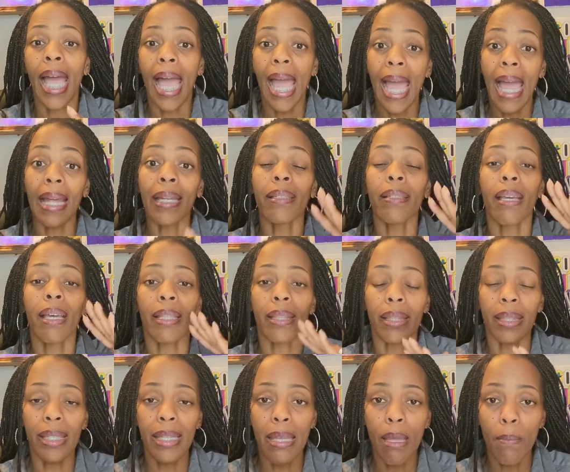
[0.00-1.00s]
And
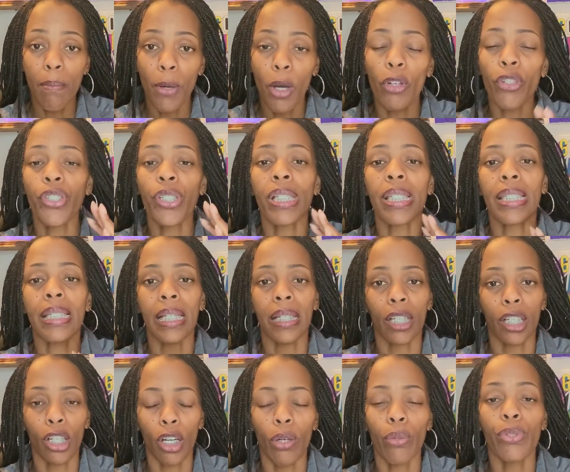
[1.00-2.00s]
the emotion is going
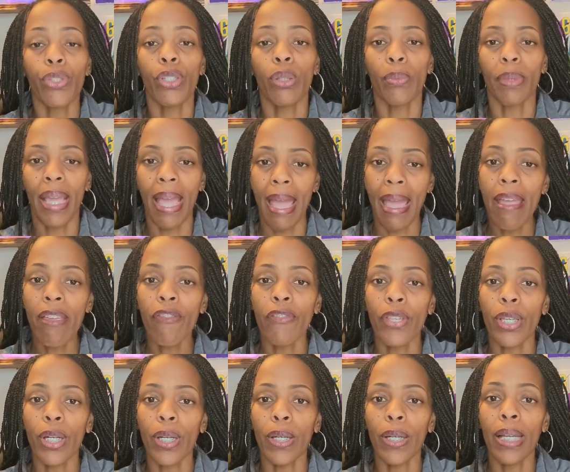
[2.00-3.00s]
to go to the
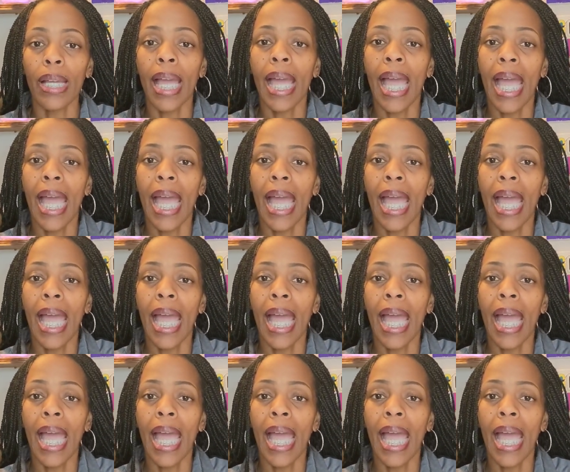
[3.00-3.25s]
behavior,